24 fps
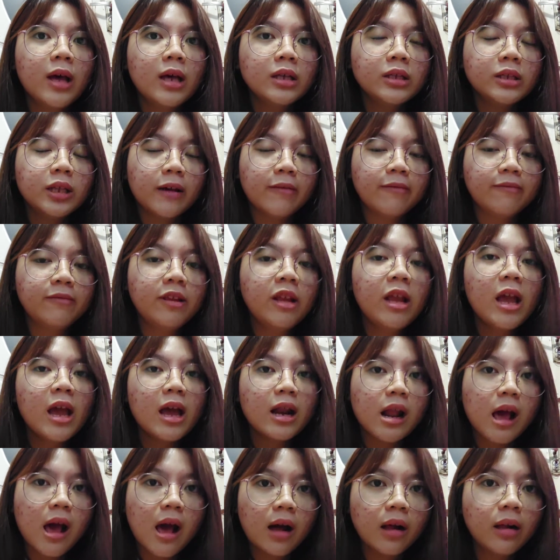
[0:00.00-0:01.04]
safety
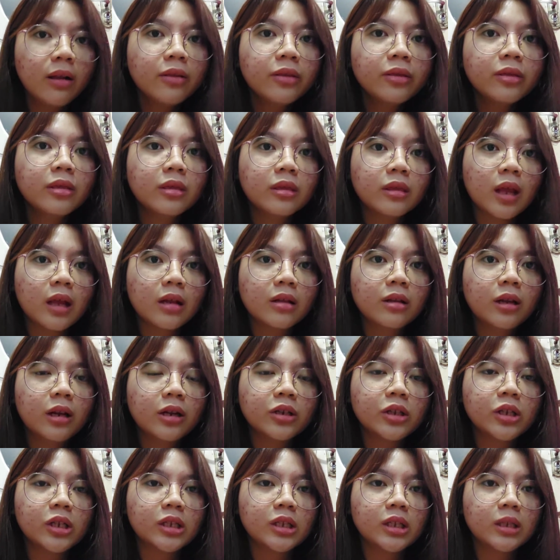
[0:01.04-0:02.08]
and health
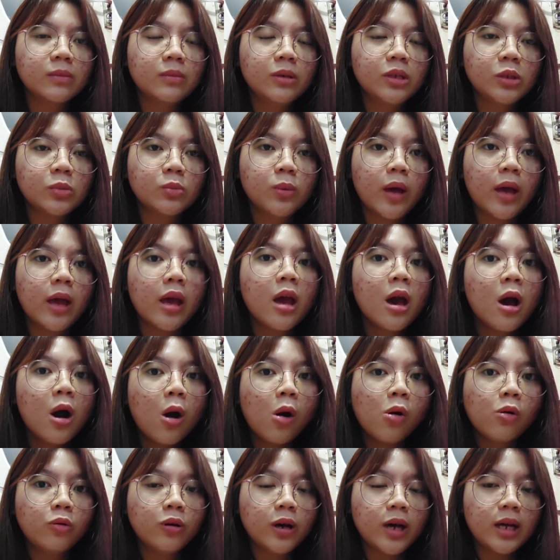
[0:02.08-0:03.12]
standards established by
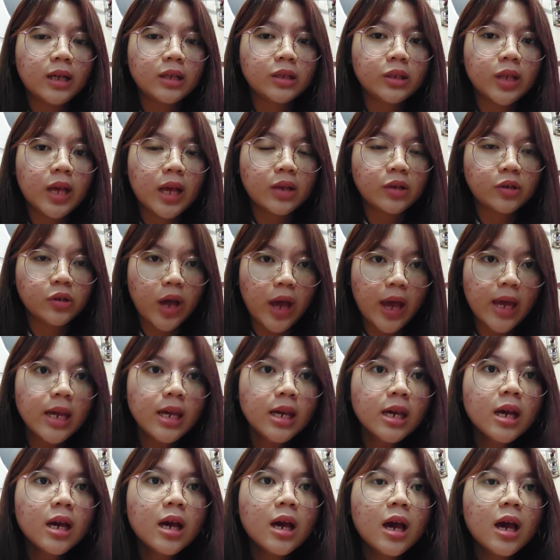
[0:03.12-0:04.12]
OSHA.